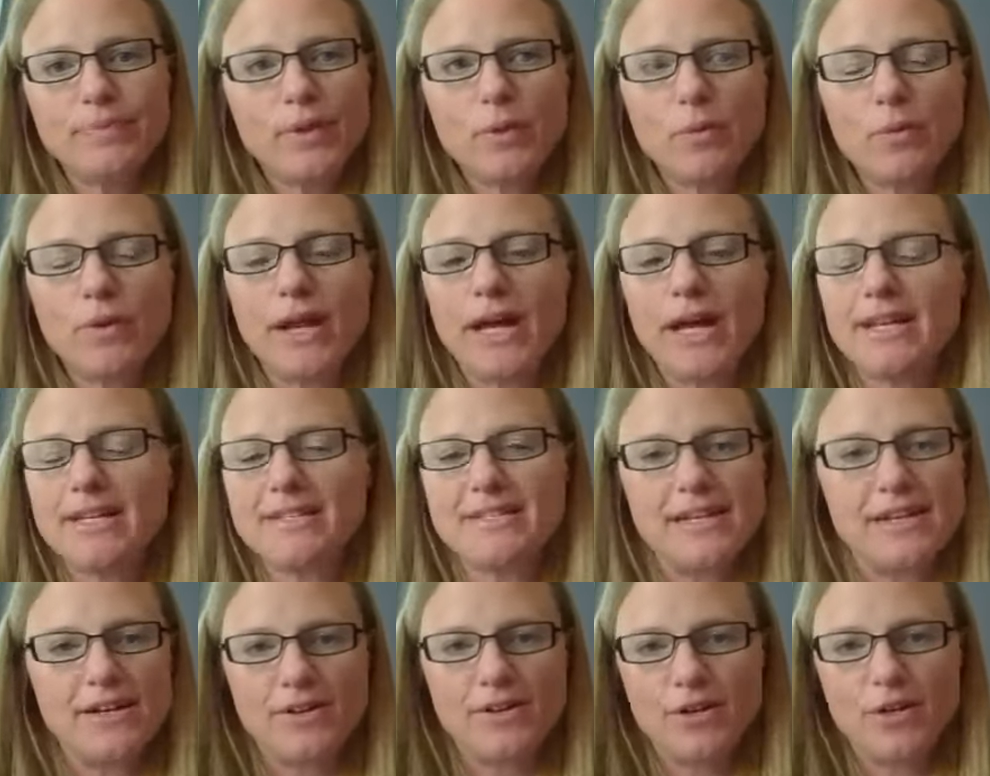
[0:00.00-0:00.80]
when I
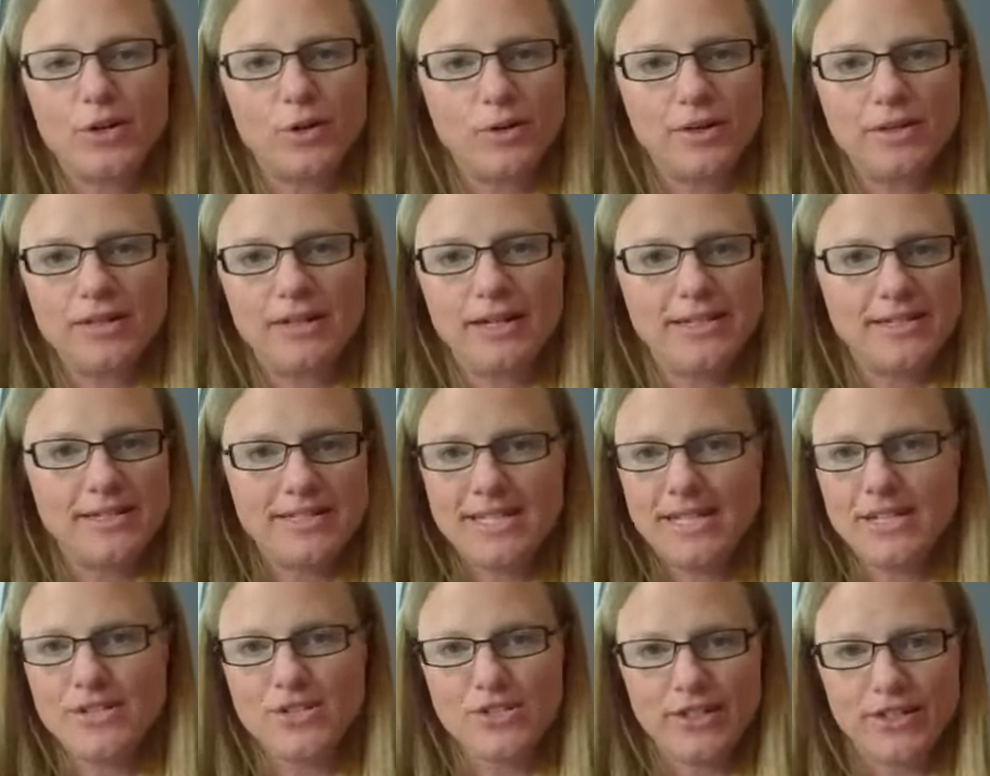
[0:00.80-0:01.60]
decided to go into
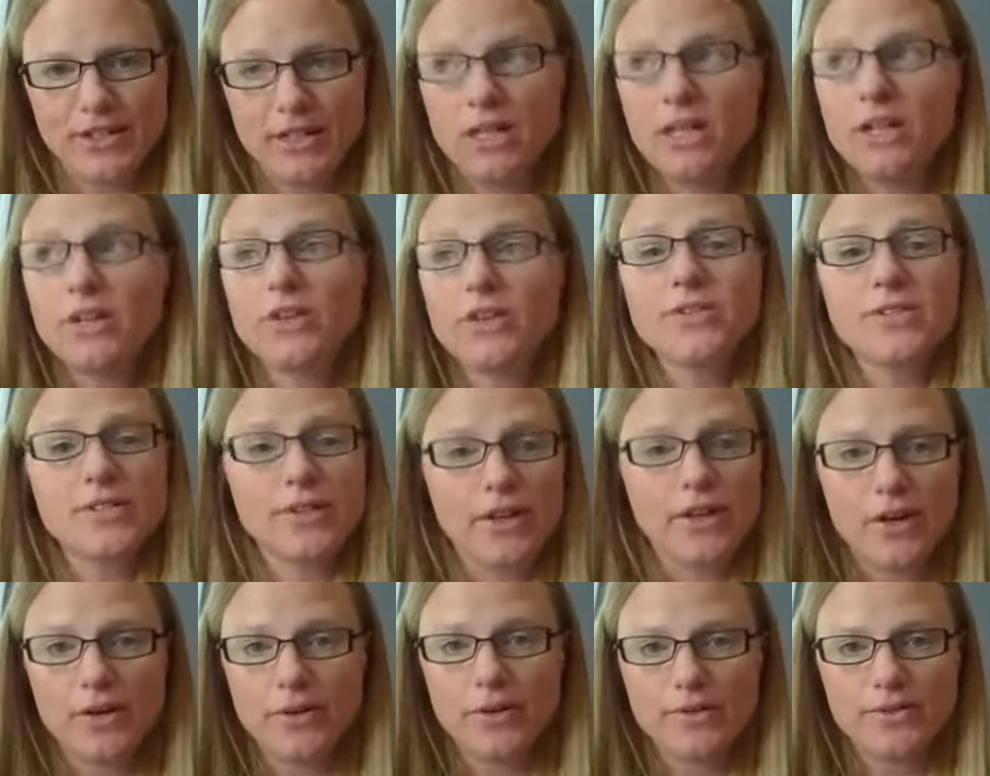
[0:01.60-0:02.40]
teaching years
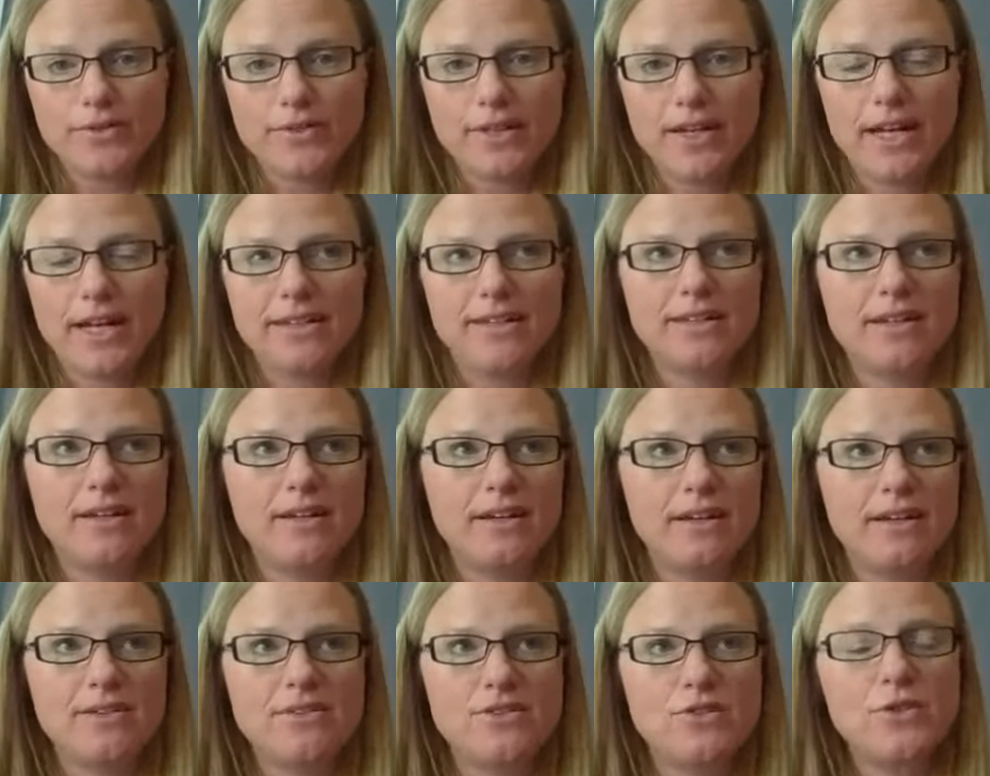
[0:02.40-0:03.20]
ago and
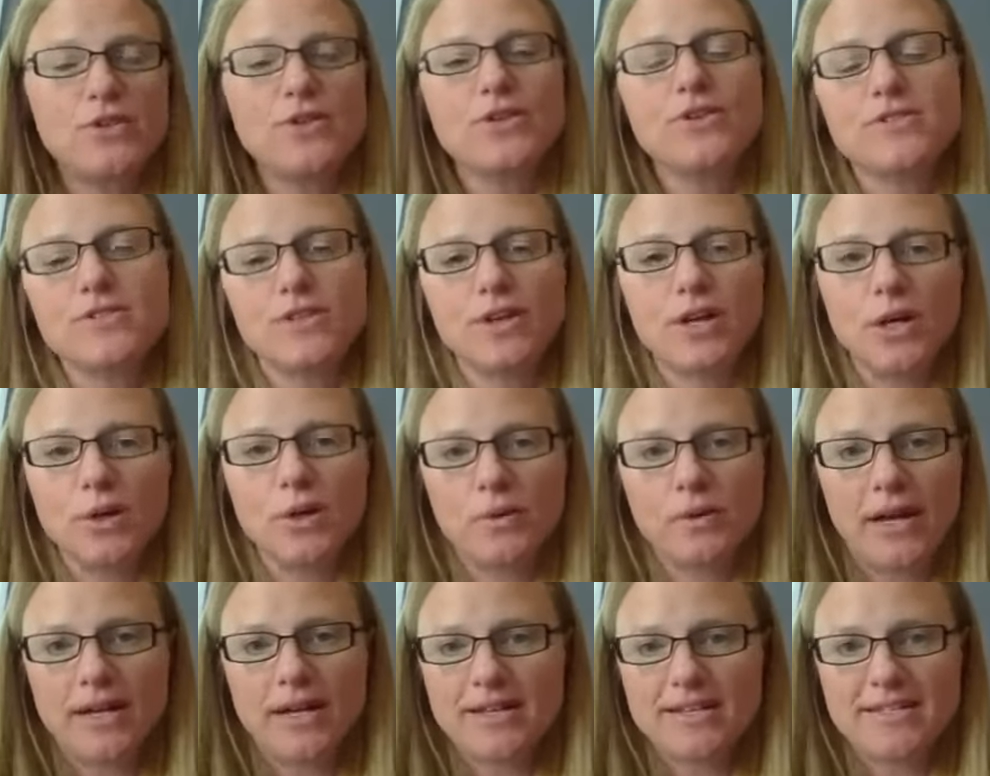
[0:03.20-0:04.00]
two years ago
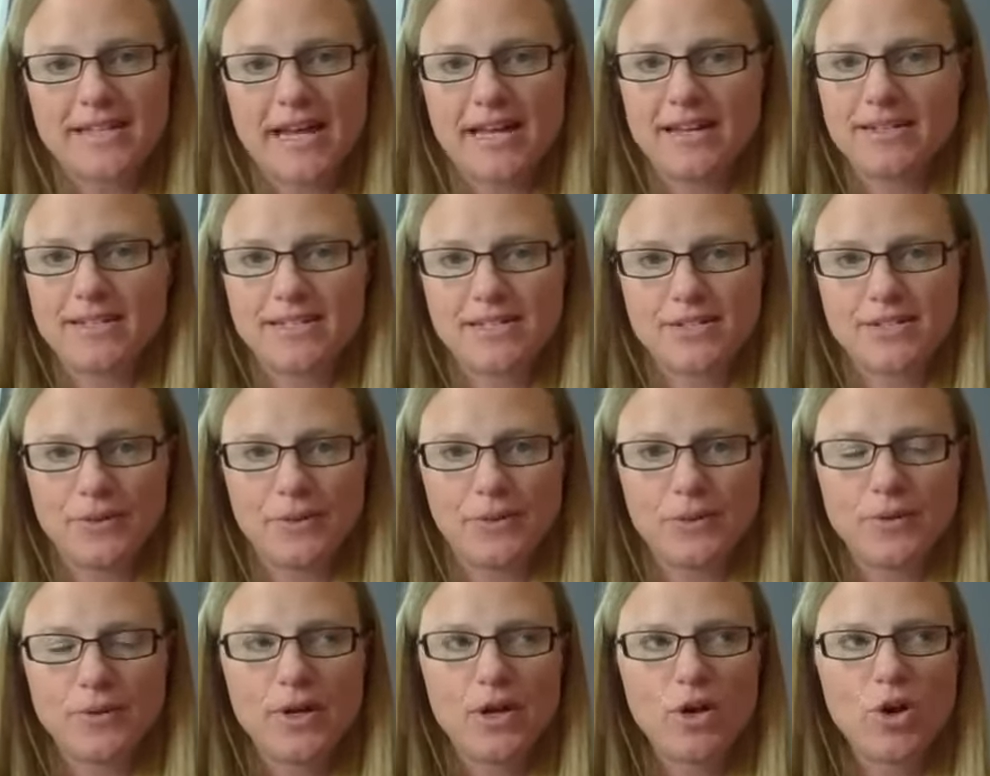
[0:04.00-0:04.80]
when I decided
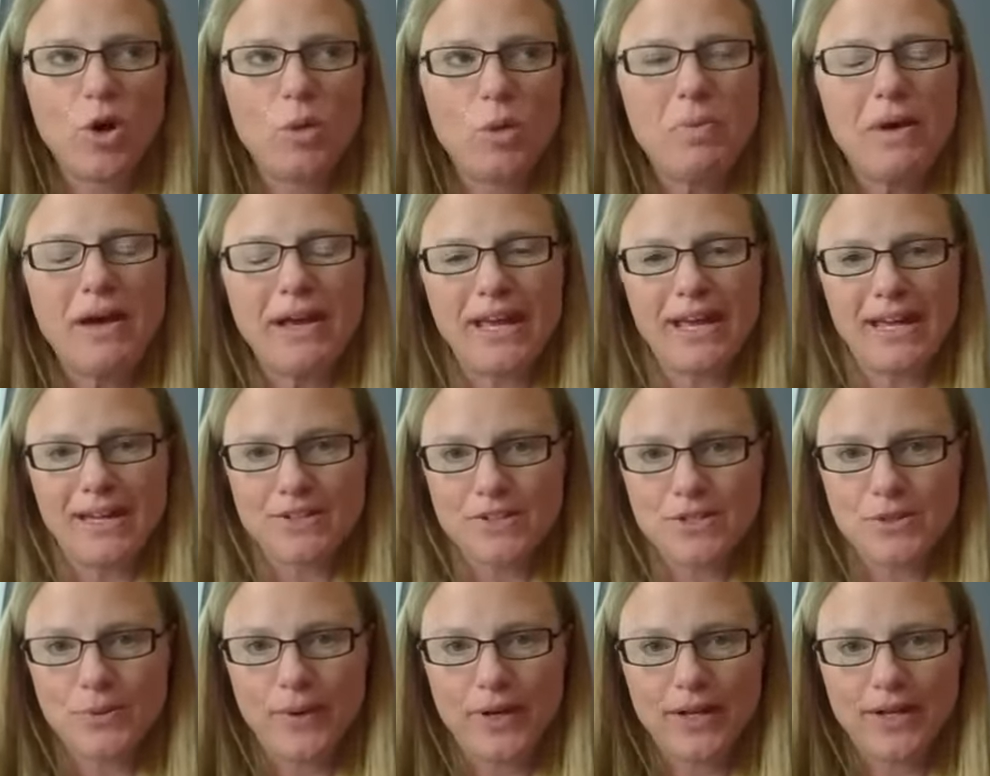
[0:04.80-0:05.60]
to go back
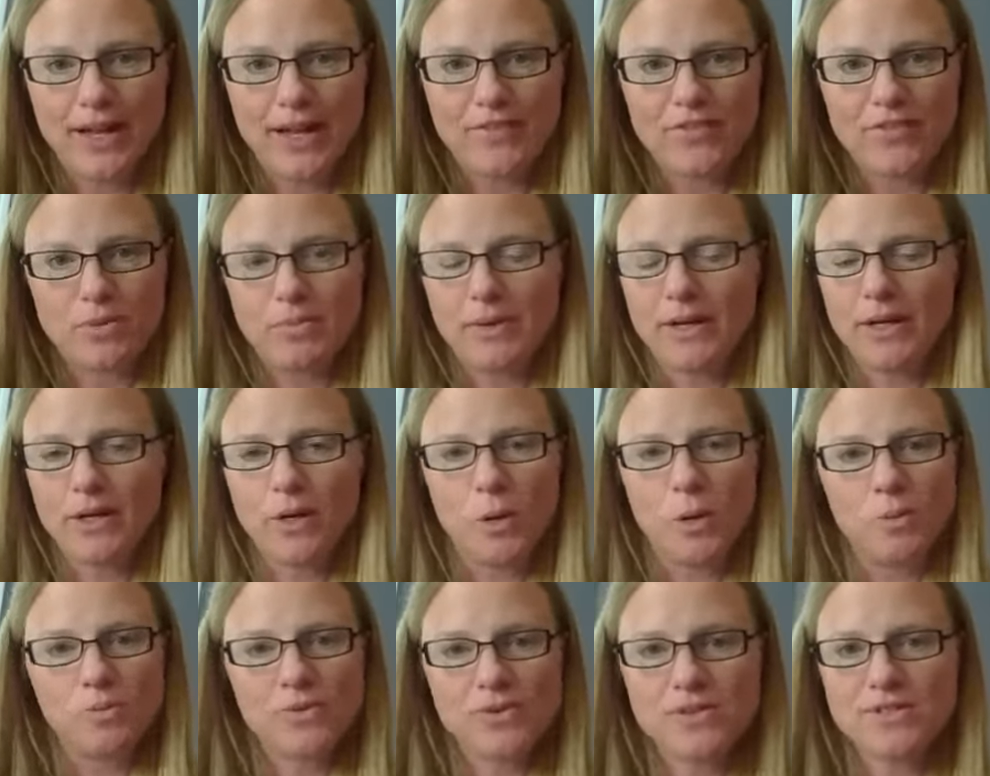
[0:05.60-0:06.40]
into it after being
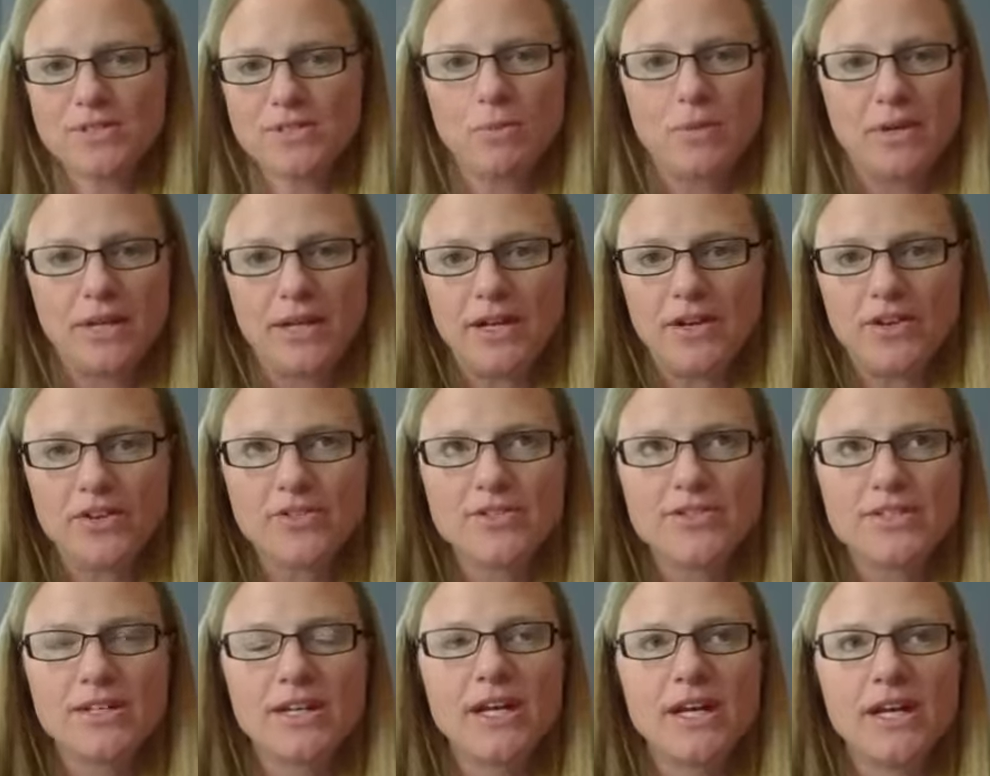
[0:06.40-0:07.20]
home for so many
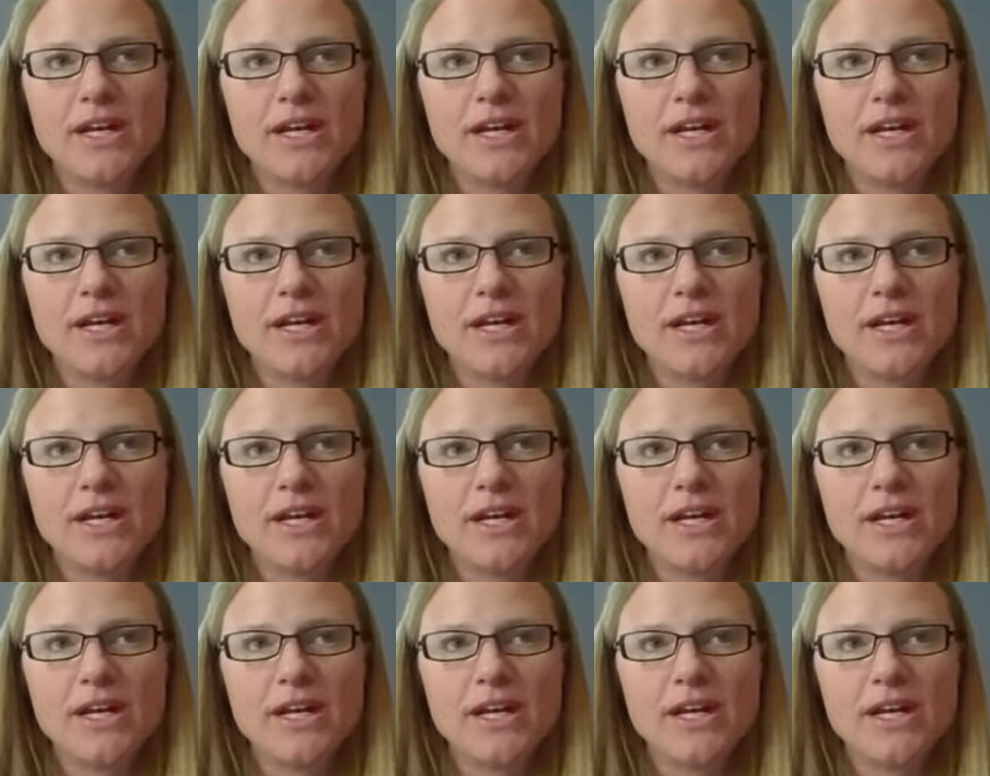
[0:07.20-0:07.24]
years.